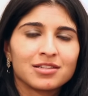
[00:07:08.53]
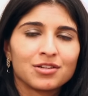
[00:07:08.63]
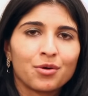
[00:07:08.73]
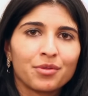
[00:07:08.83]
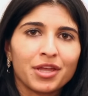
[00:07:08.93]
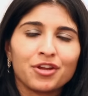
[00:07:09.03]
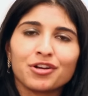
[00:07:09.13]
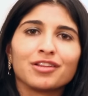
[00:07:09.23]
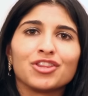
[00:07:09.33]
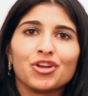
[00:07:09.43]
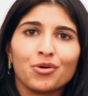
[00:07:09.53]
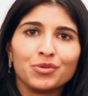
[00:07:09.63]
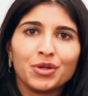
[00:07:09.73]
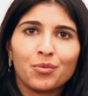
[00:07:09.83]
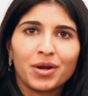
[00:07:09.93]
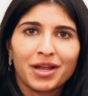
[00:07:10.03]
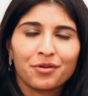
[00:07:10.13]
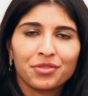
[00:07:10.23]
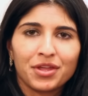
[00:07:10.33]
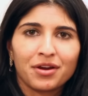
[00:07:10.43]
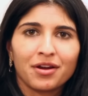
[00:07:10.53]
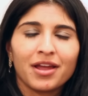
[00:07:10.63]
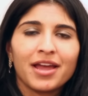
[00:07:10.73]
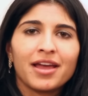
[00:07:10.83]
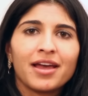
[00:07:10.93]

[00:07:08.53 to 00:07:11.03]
to know that you're not the only one out there